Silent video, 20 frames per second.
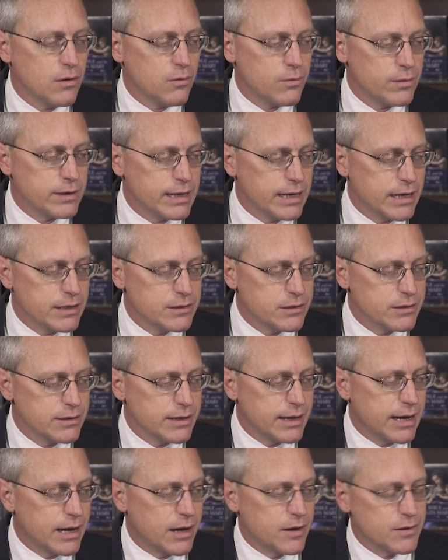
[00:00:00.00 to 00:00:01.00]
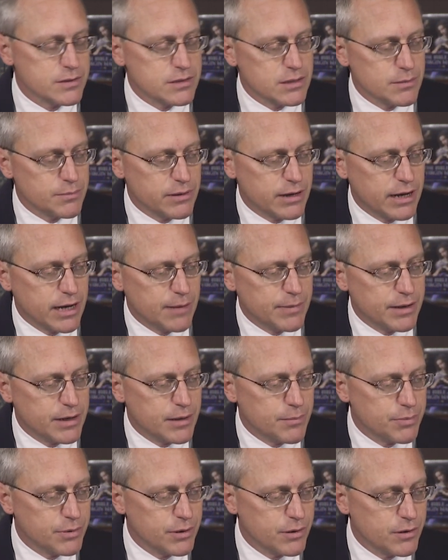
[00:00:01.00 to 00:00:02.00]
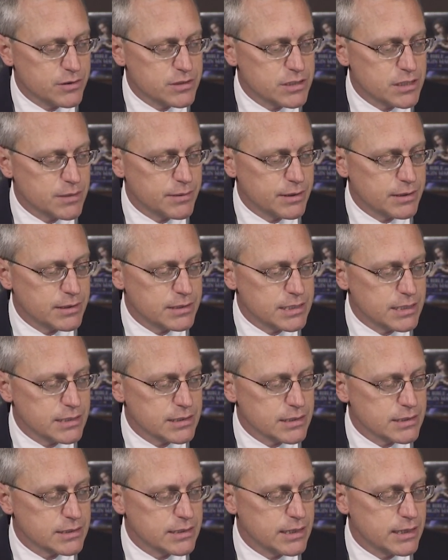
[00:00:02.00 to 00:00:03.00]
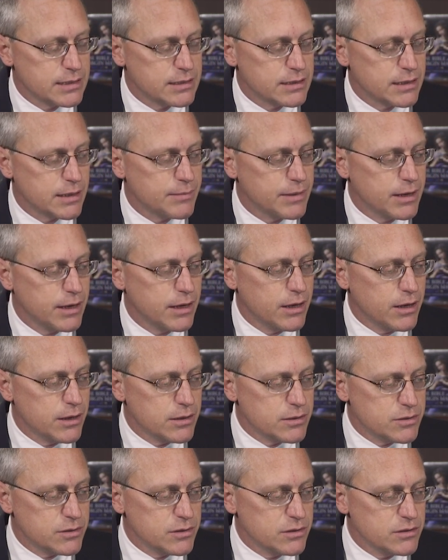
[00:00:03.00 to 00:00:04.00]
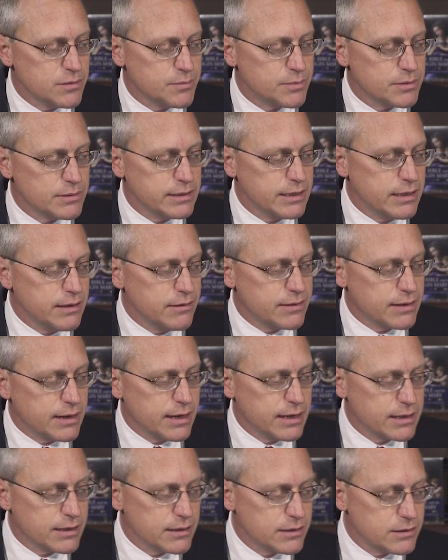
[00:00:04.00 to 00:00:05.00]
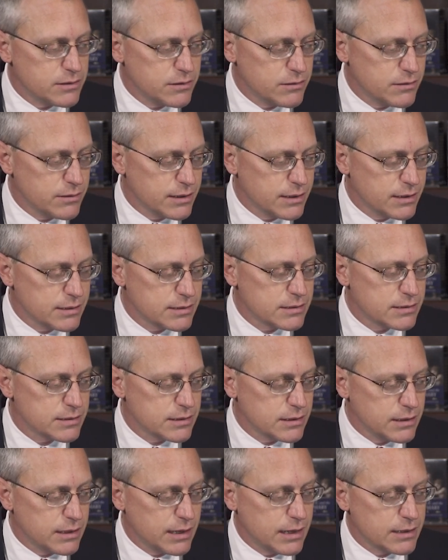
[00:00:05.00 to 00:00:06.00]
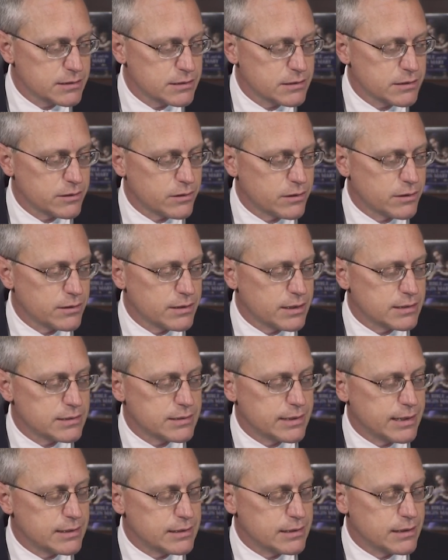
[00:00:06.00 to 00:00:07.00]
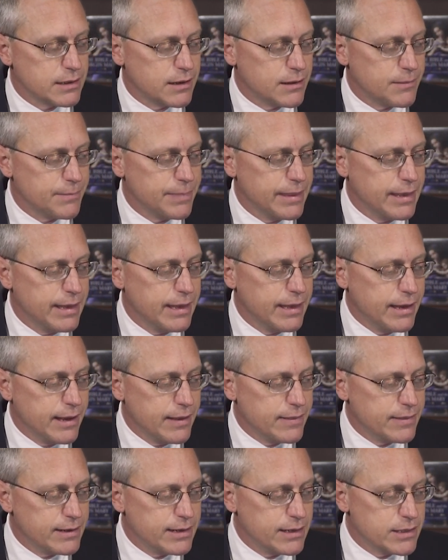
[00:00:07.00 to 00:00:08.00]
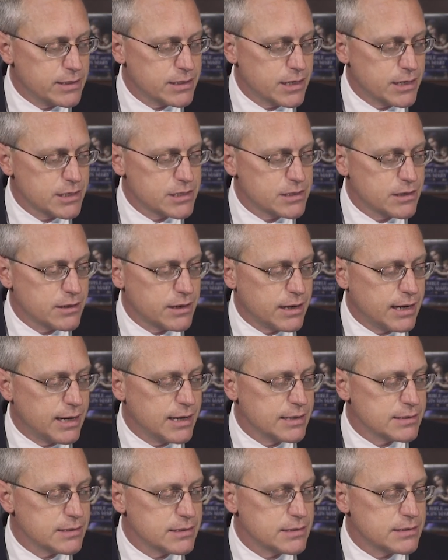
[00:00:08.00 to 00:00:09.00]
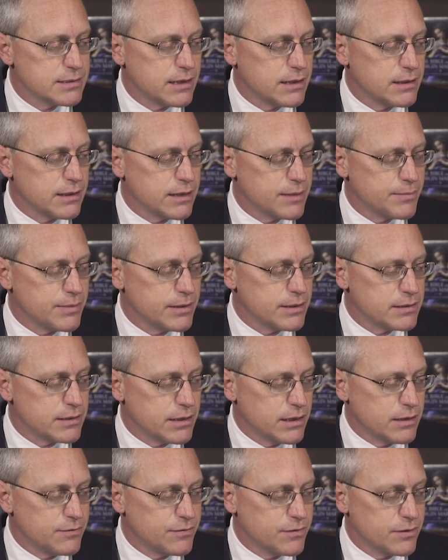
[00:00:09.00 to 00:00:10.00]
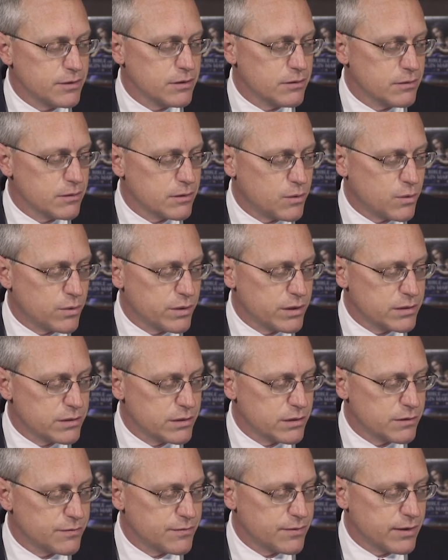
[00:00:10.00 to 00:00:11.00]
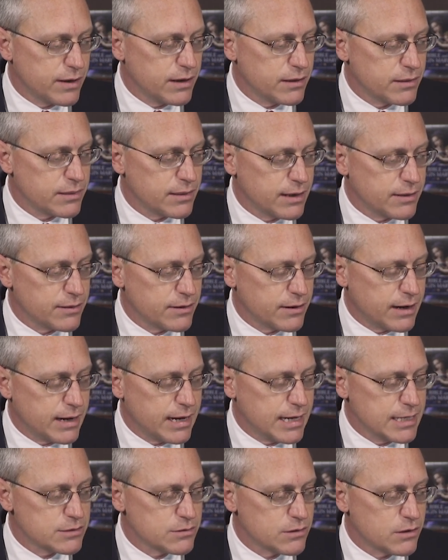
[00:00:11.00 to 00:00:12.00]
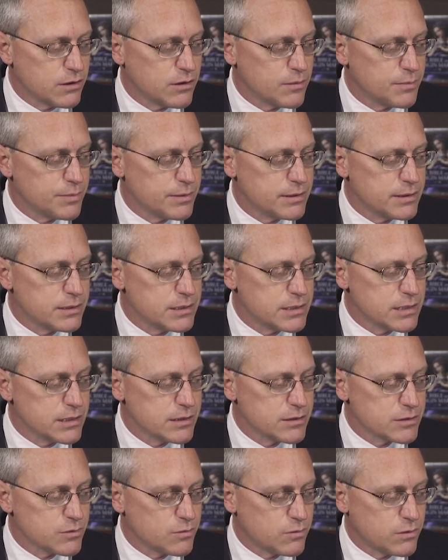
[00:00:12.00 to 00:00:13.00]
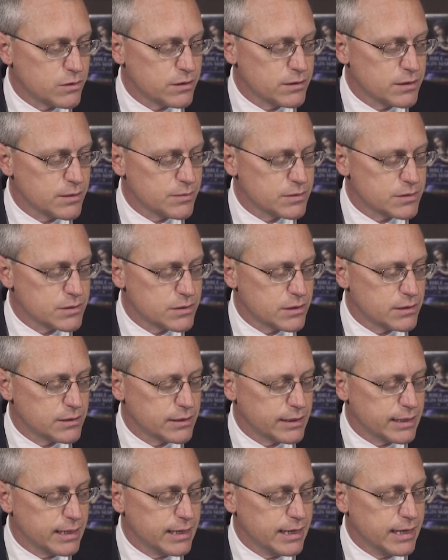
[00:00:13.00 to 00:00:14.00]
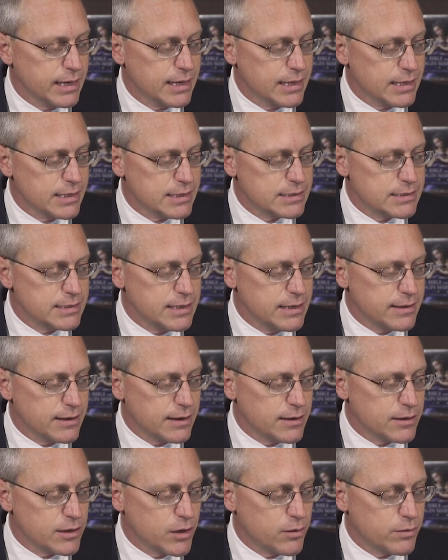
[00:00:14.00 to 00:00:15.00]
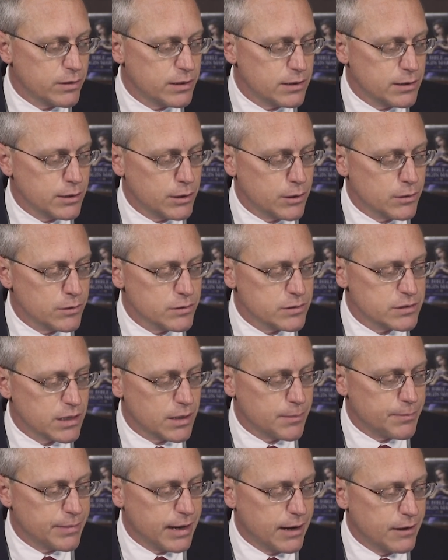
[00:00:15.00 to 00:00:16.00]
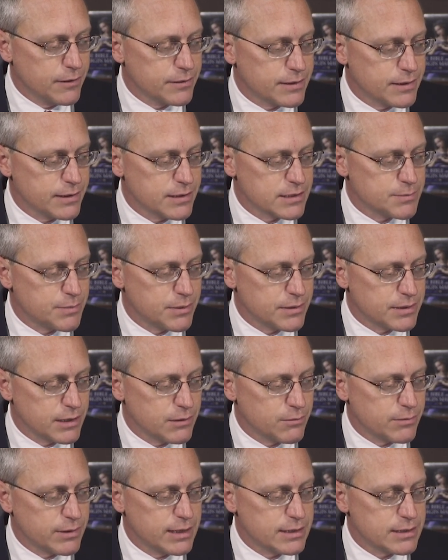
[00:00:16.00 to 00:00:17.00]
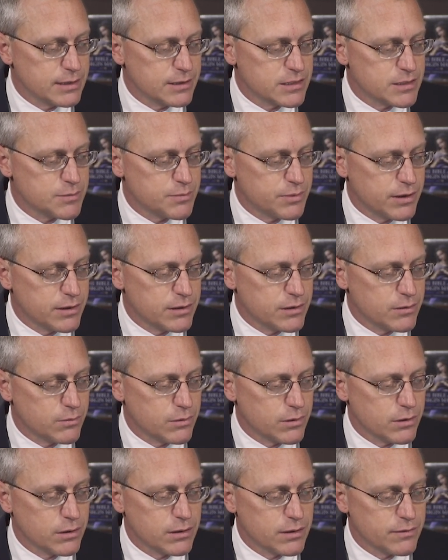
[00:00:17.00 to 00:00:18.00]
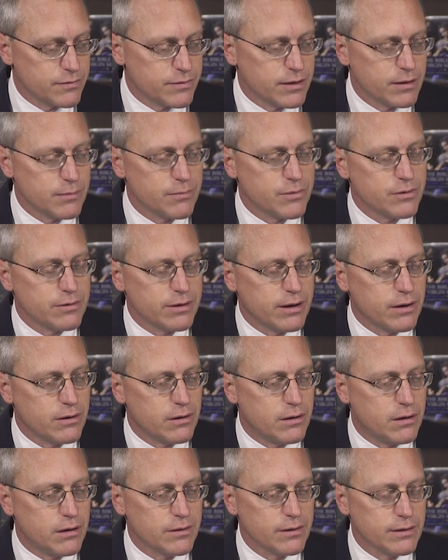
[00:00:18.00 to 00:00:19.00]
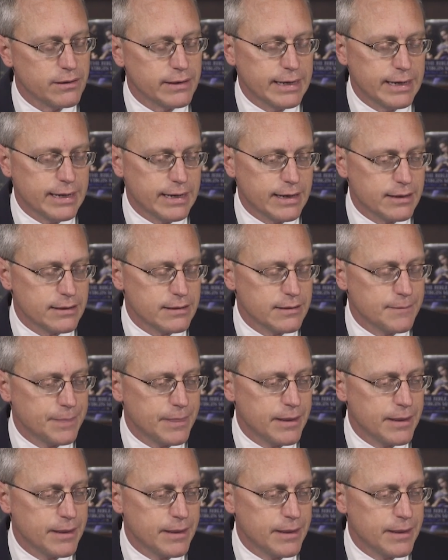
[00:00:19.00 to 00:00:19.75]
When he entered the house, the blind men approached him, and Jesus said to them, "Do you believe that I can do this?" "Yes, Lord," they said to him. Then he touched their eyes and said, "Let it be done for you according to your faith." And their eyes were opened, and Jesus warned them sternly, "See that no one knows about this," but they went and spread the word of him throughout all the land.